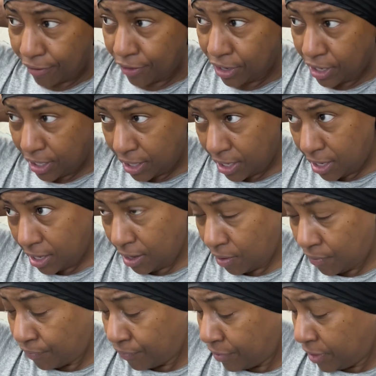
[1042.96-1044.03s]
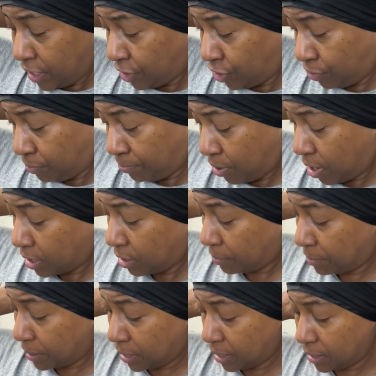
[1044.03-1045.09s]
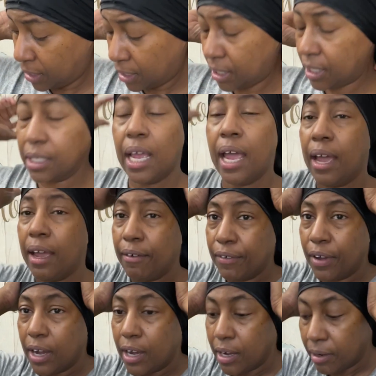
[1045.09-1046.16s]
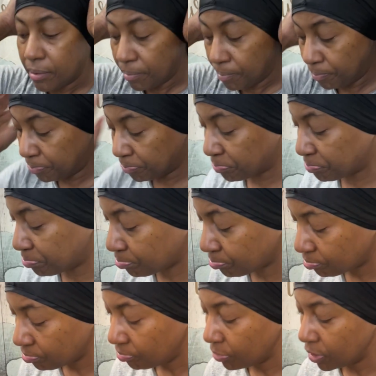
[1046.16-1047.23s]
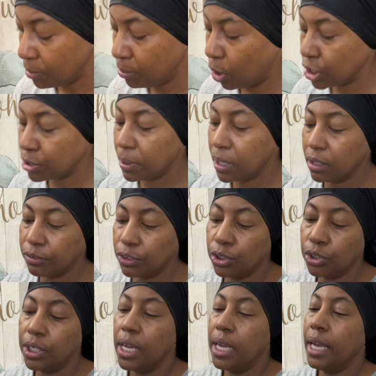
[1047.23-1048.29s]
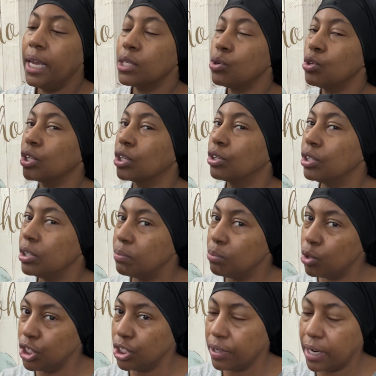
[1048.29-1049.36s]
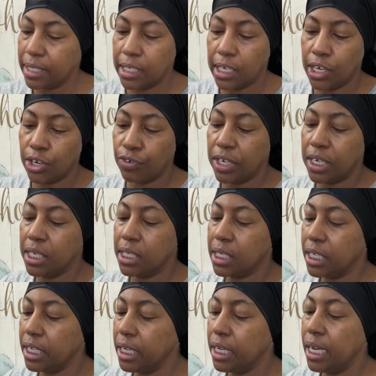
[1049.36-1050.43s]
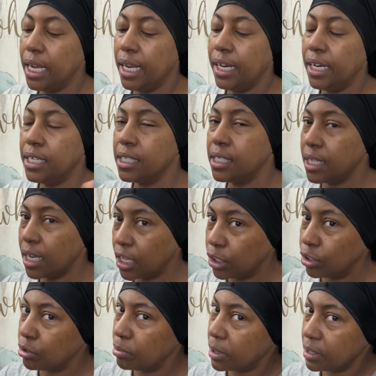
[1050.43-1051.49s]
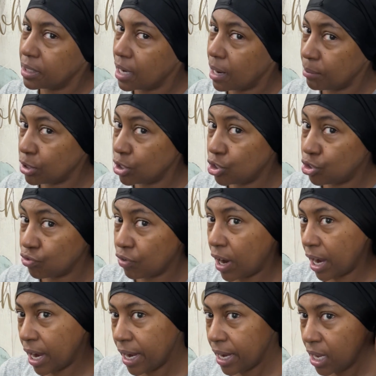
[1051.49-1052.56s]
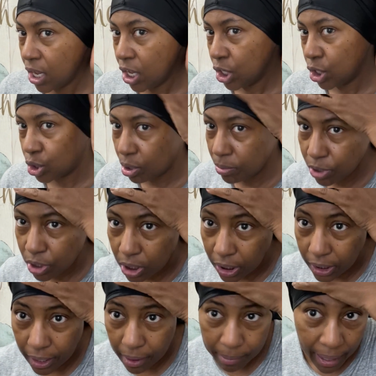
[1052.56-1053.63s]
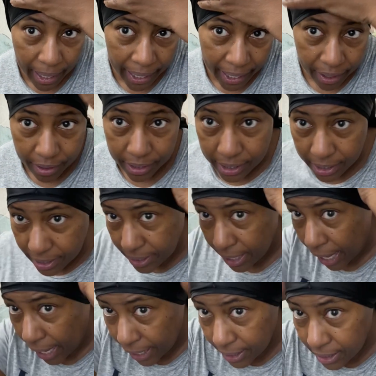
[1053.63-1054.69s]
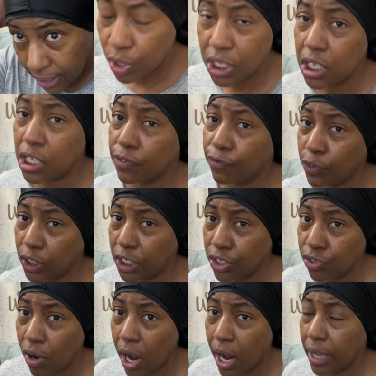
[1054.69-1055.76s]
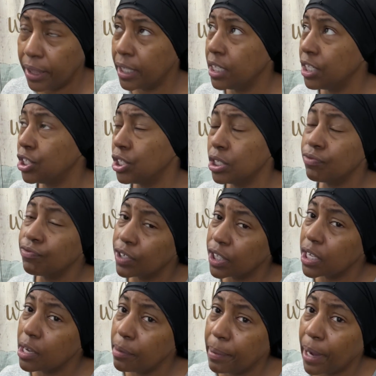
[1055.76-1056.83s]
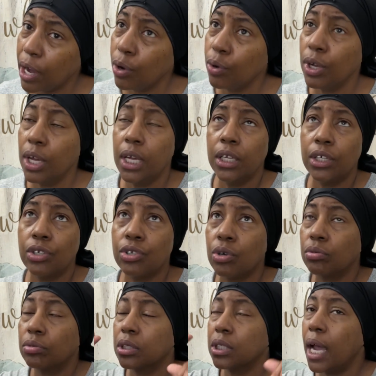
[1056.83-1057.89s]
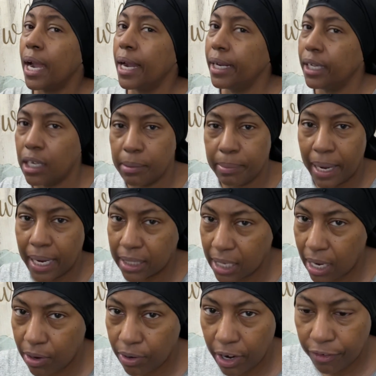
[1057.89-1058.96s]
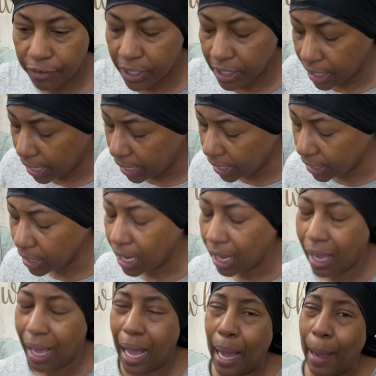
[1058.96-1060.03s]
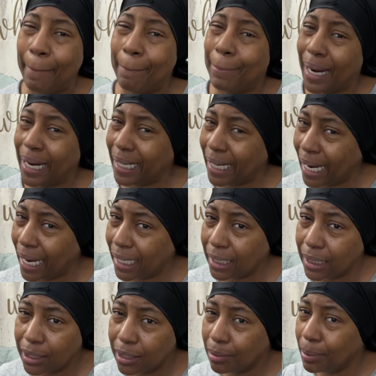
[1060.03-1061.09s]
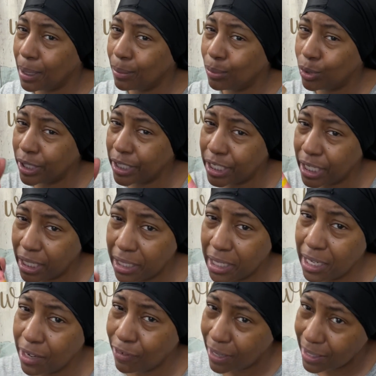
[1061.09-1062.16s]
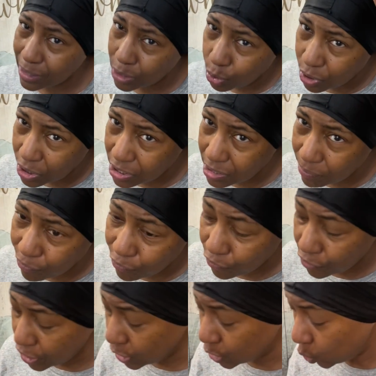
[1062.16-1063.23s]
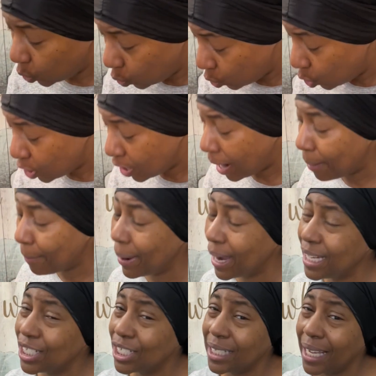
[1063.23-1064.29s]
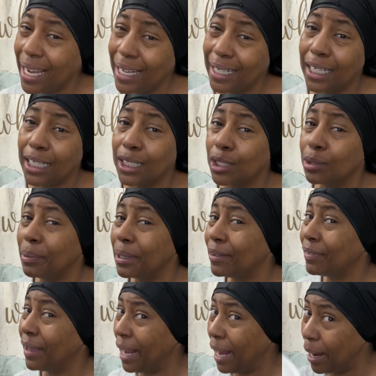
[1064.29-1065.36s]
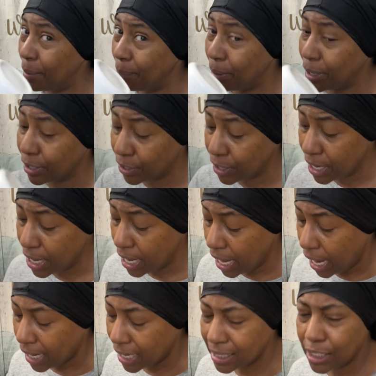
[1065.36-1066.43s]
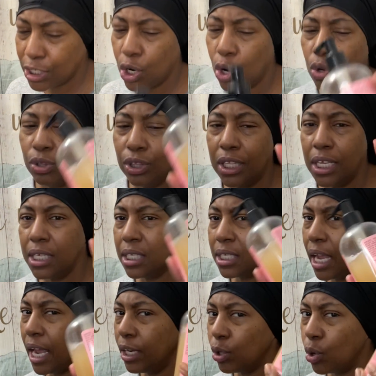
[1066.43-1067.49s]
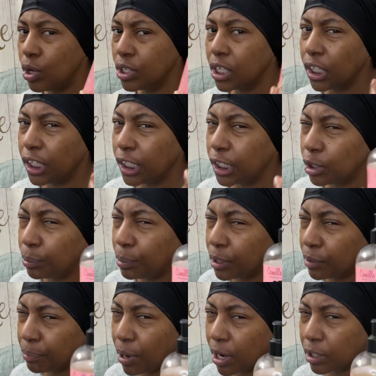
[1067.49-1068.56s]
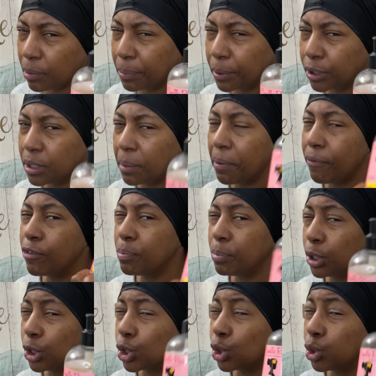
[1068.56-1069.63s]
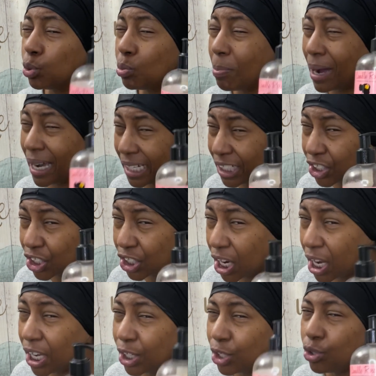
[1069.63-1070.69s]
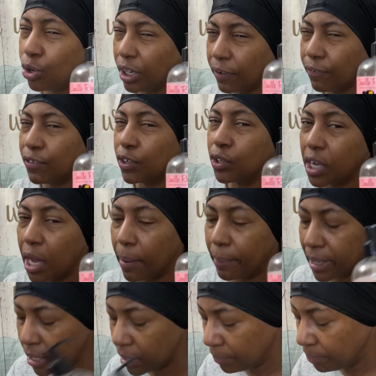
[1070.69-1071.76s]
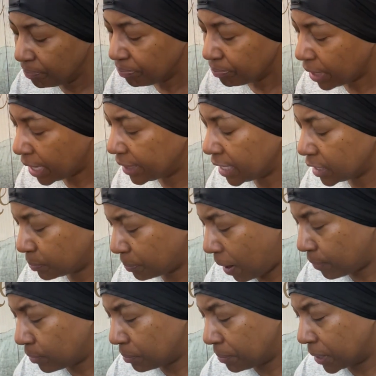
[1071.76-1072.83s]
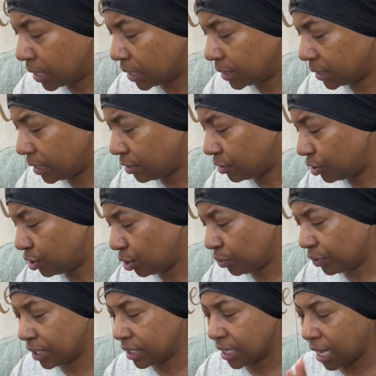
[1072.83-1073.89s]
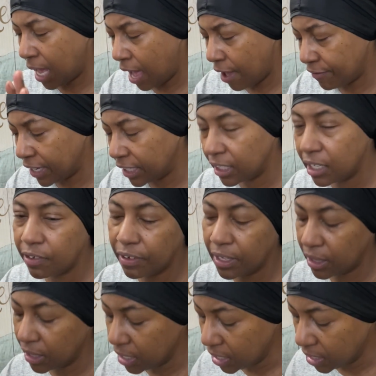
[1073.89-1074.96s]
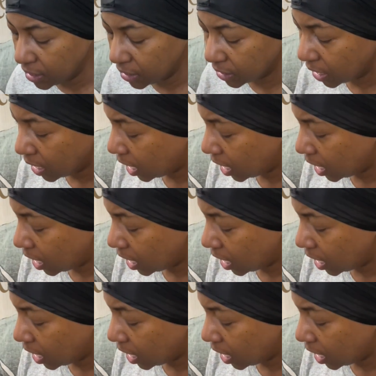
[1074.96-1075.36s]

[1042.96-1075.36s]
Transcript: for nothing, this product, because it does have marshmallow root, has all the good moisturizing ingredients in it, it does take a little bit of time to dry. So I'm just gonna let my hair set. Once it's fully dry, then it's just really about, you know, tying it back down every night. I might add a little bit more jelly if I notice some frizz, or I might just add a little bit of the hair butter, because this can cause a little bit of product buildup if you put too much. You know, it could feel gummy, and that's probably because there's, you know, there's agave leaf in this.